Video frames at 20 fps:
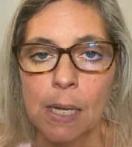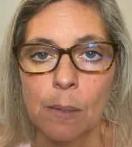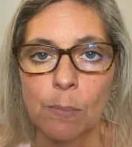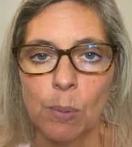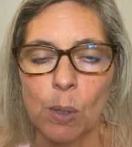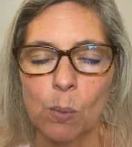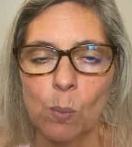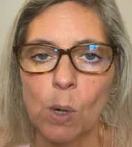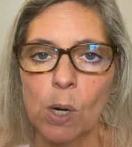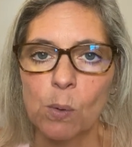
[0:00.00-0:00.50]

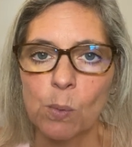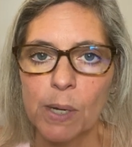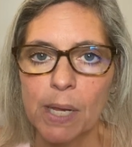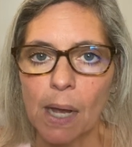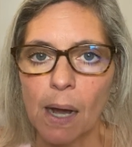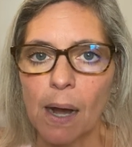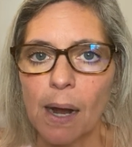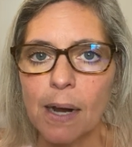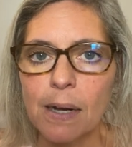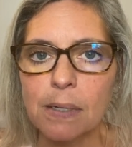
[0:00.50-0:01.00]
But what we
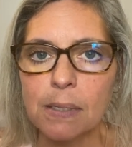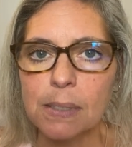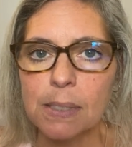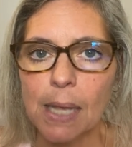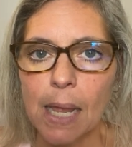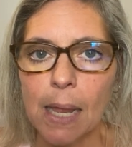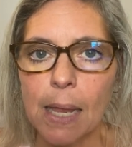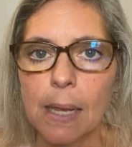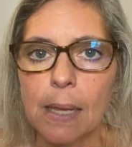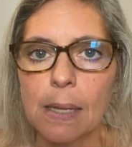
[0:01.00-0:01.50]
are
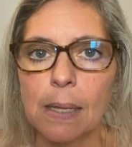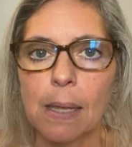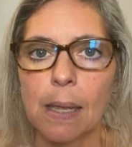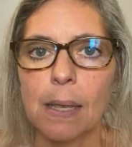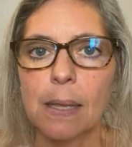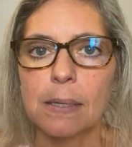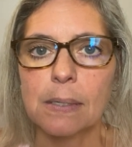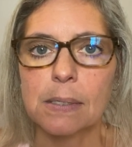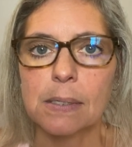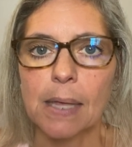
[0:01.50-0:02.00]
saying
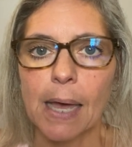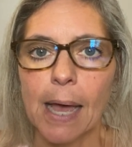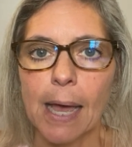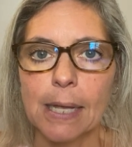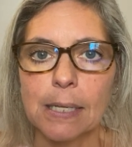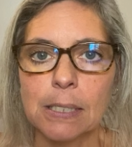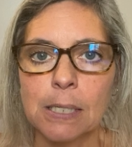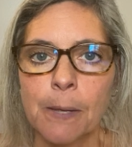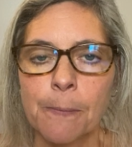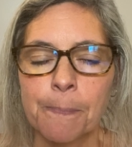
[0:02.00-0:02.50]
is
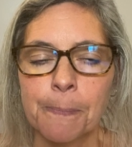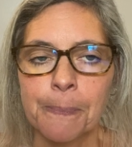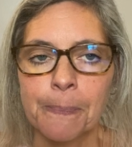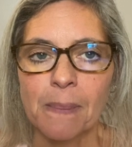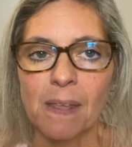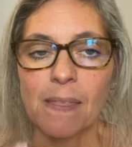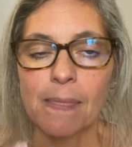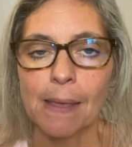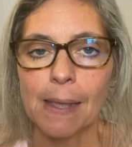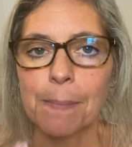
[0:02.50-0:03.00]
that
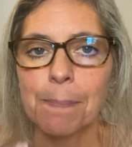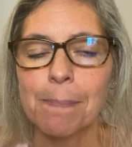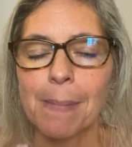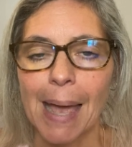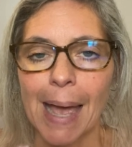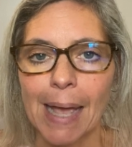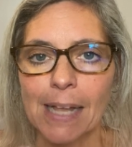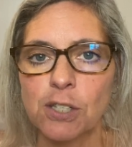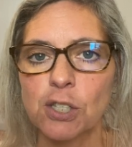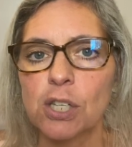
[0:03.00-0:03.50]
they
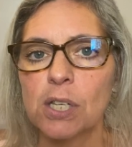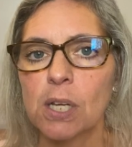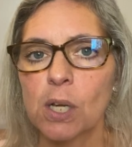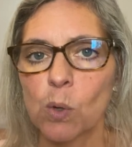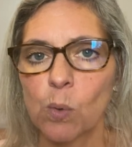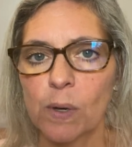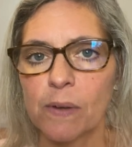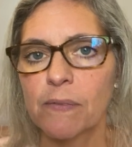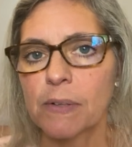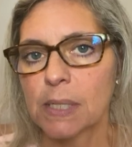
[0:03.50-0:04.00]
match an
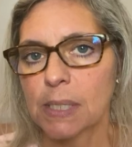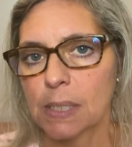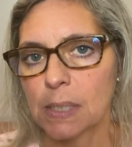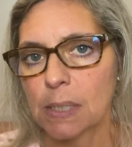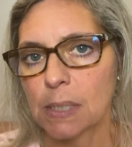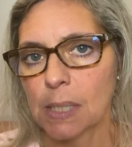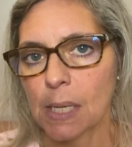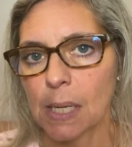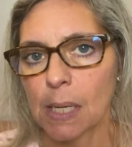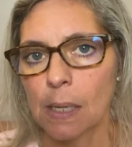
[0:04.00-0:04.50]

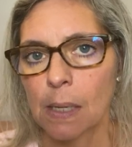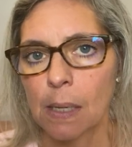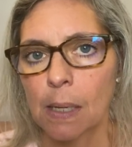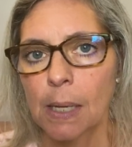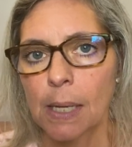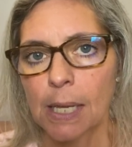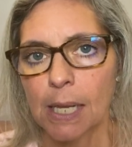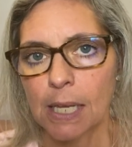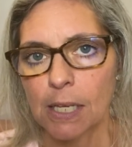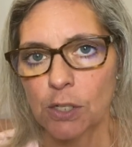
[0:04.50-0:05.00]
equivalency
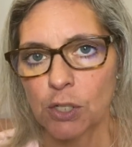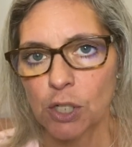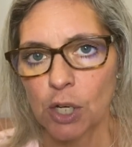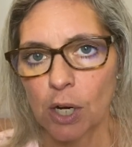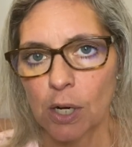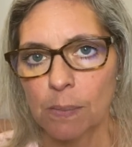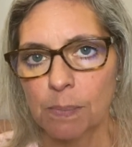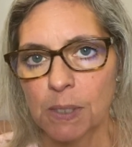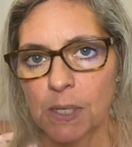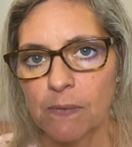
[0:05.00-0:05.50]
in
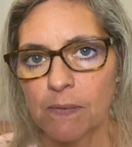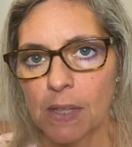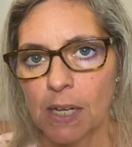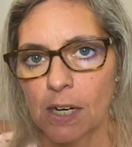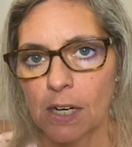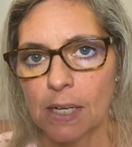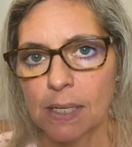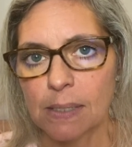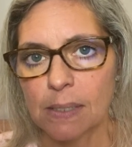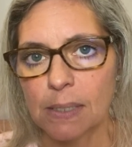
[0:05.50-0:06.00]
terms of
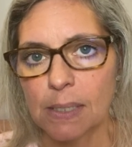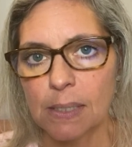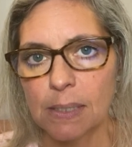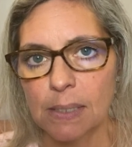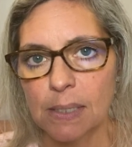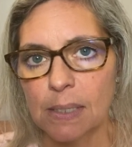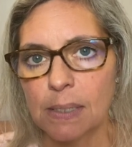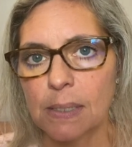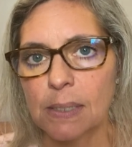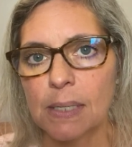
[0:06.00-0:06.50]
their
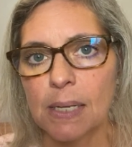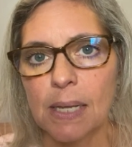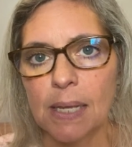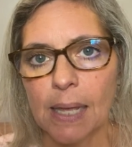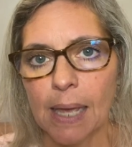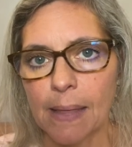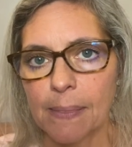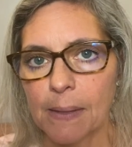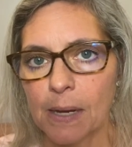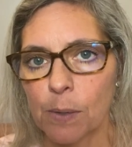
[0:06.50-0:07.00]

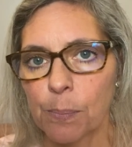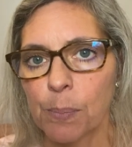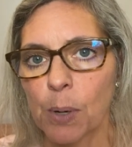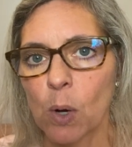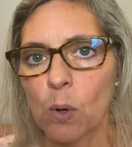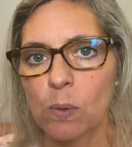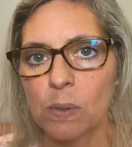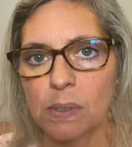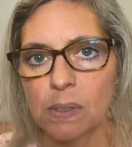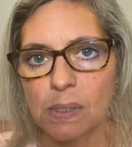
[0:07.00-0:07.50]
consistency and their
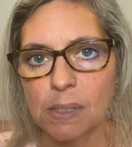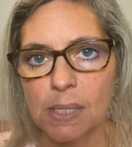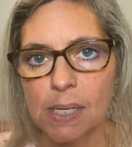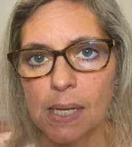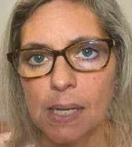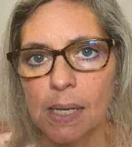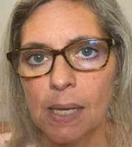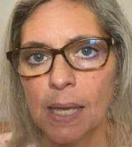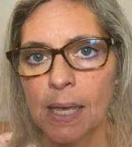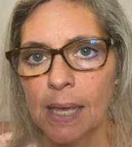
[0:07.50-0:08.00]

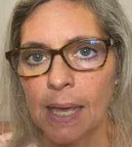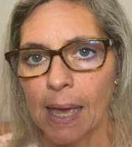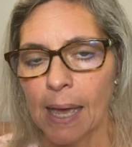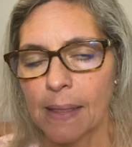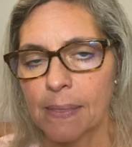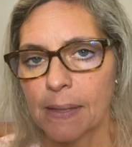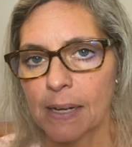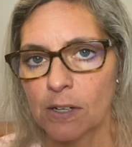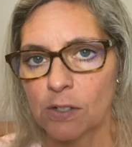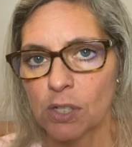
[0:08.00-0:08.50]
potency
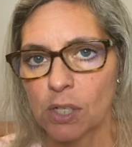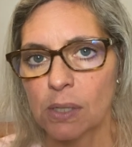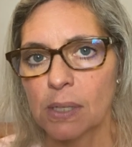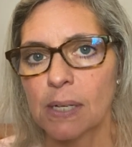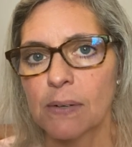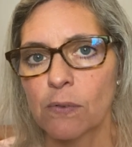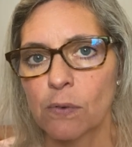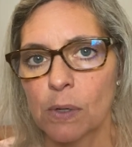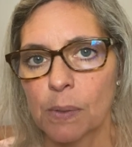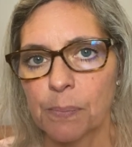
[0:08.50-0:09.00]
and their
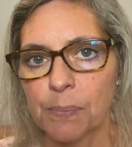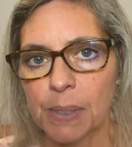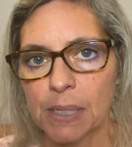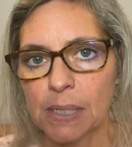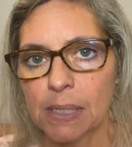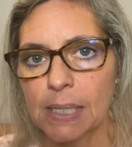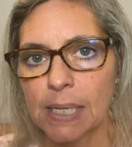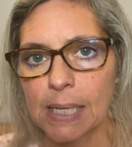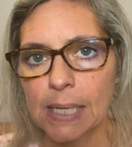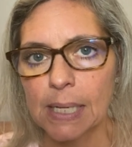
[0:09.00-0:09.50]

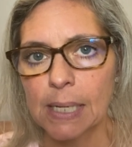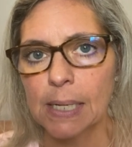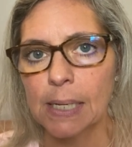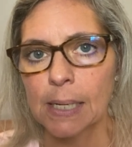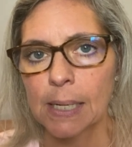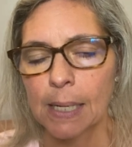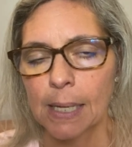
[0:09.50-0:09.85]
deliverability